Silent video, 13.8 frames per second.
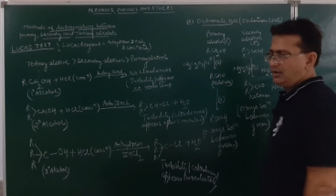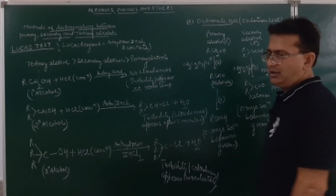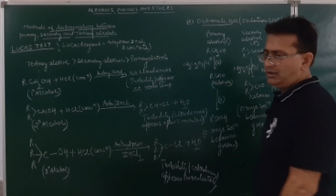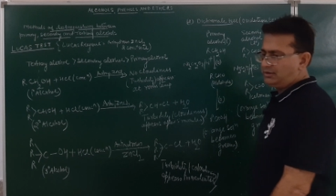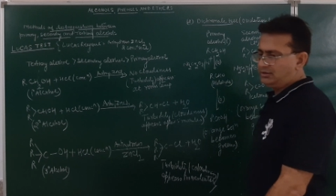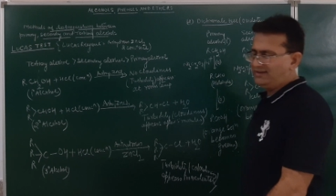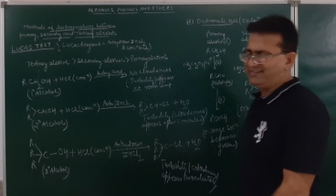
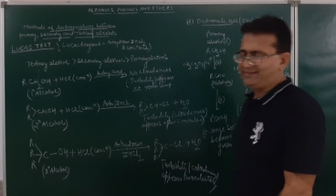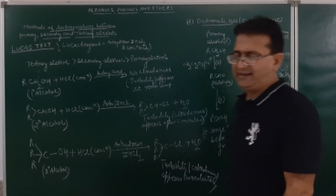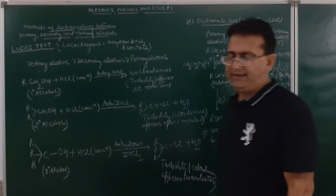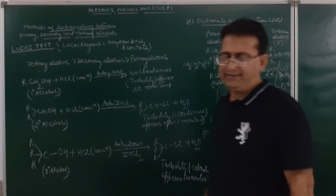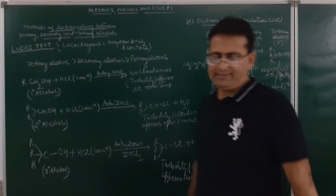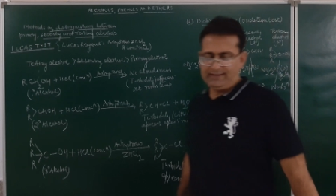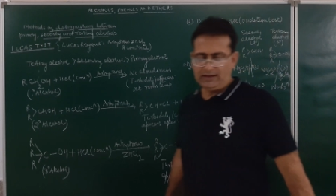In this
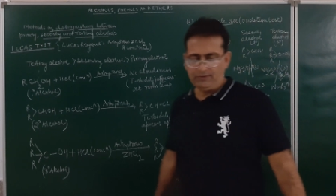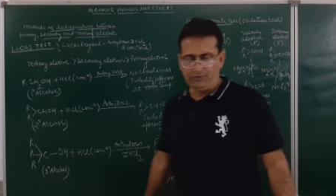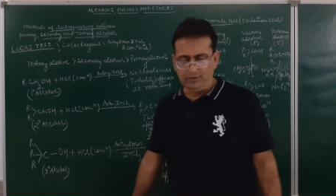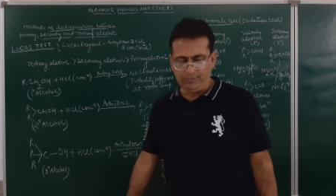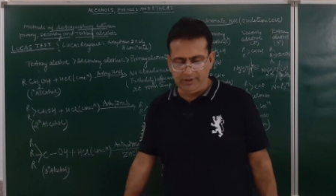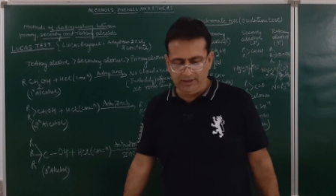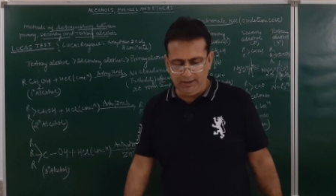case, there
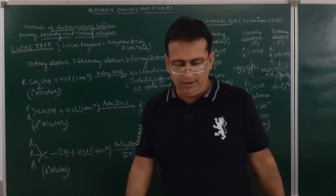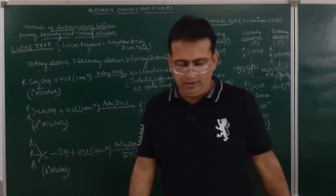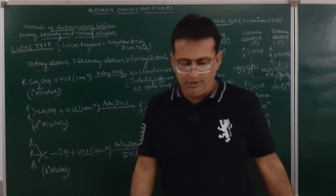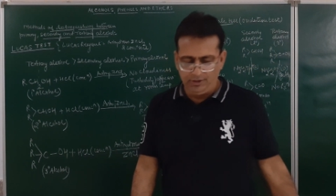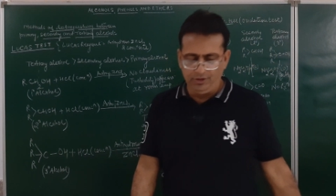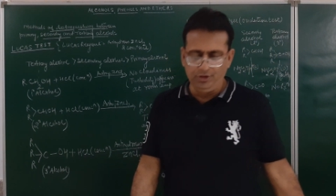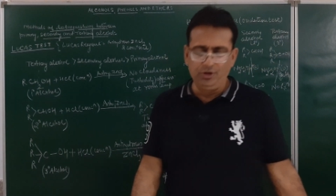will be
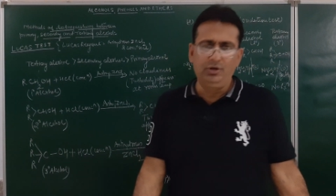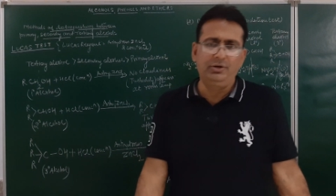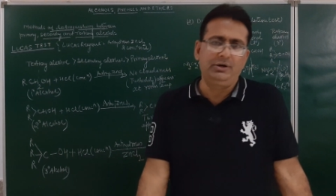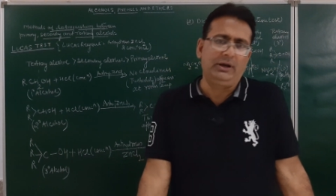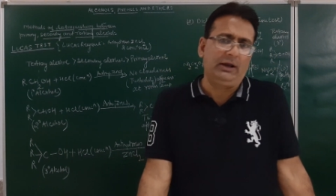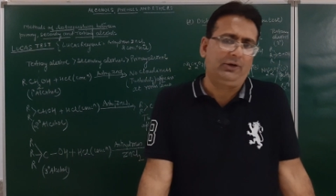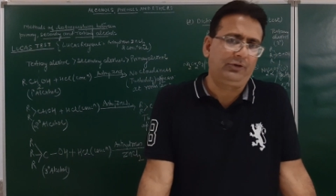no
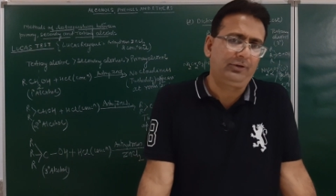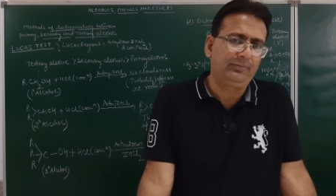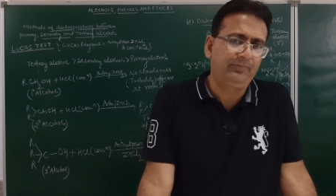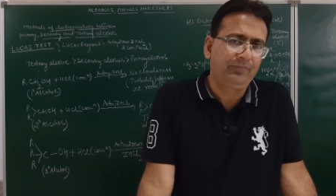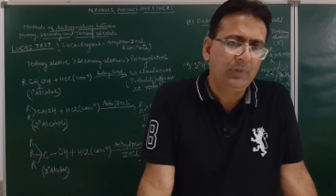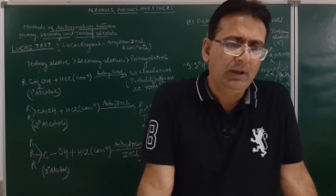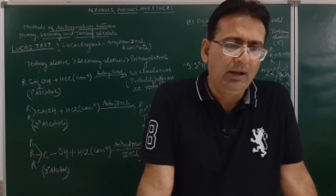reaction.
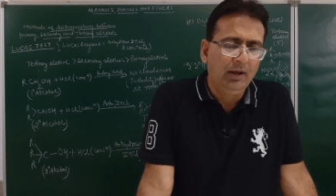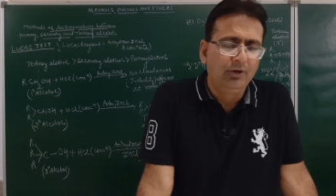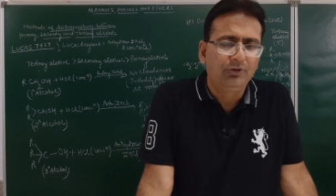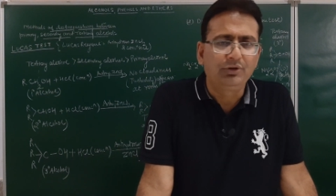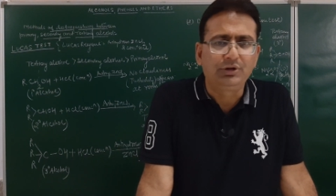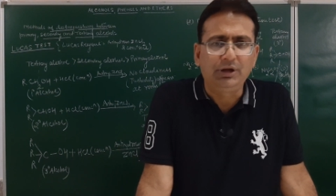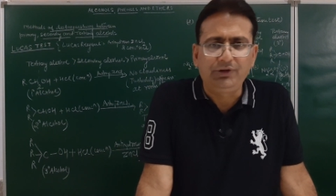
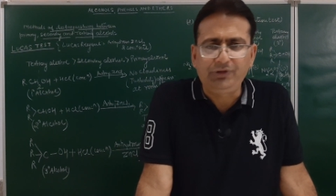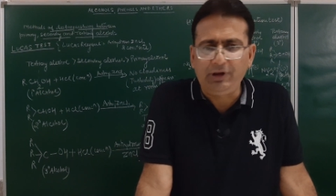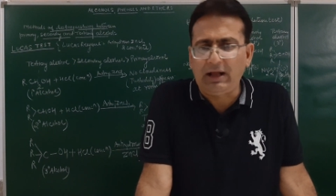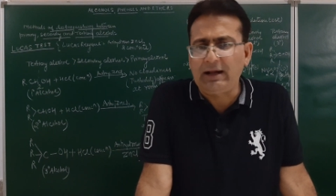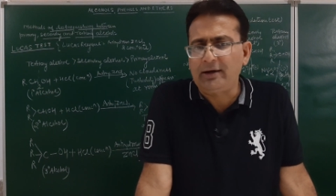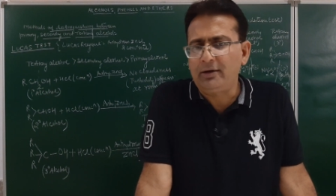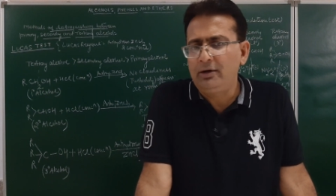So, these
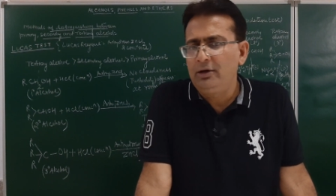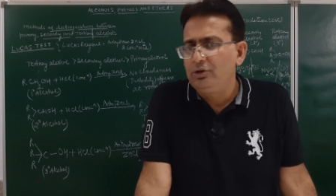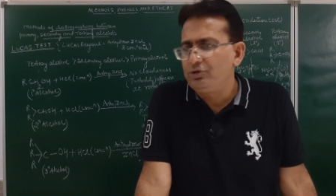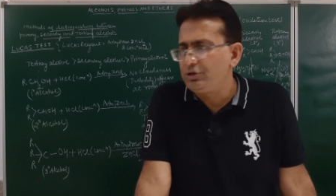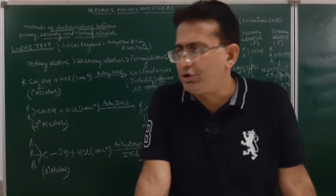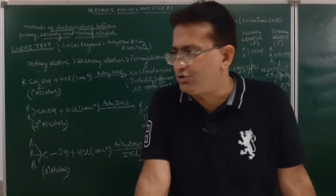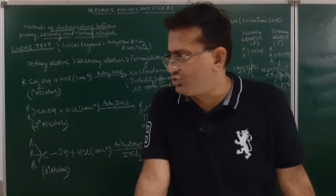are
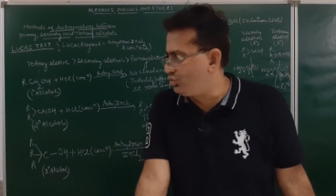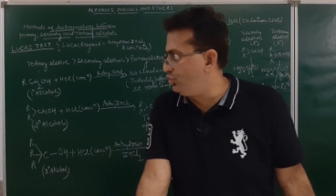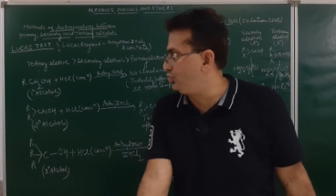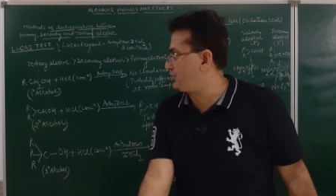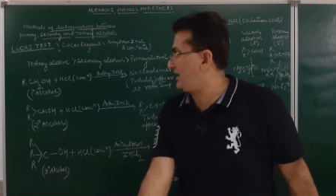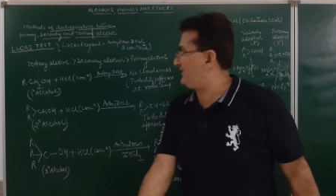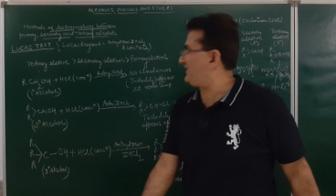the
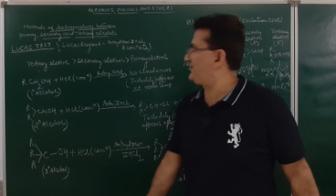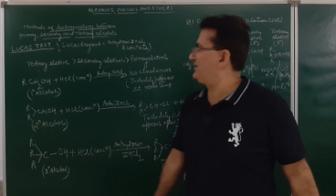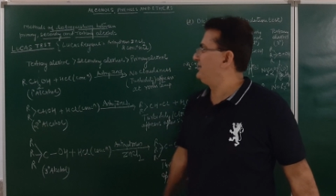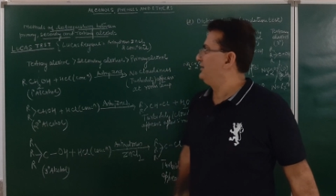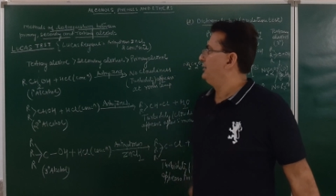two tests,